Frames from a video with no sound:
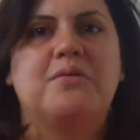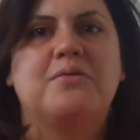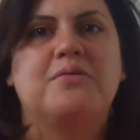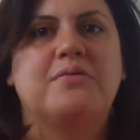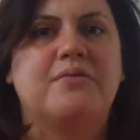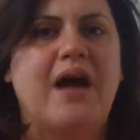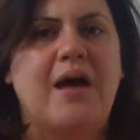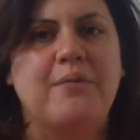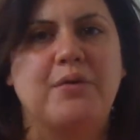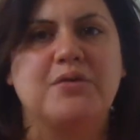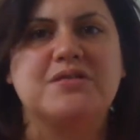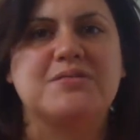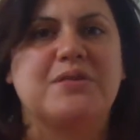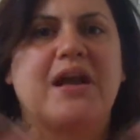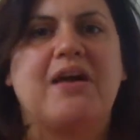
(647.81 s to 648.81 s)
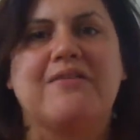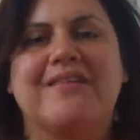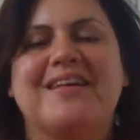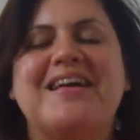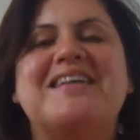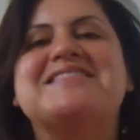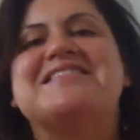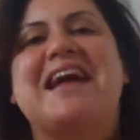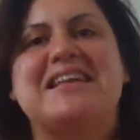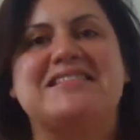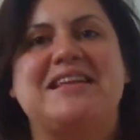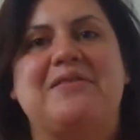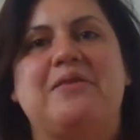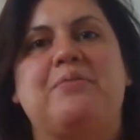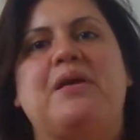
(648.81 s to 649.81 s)
Ramos, whatever his last
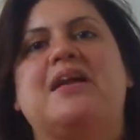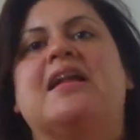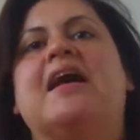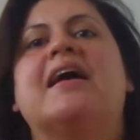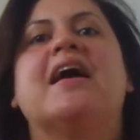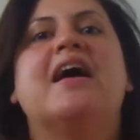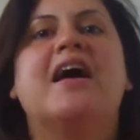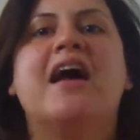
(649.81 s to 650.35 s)
name would be. Like,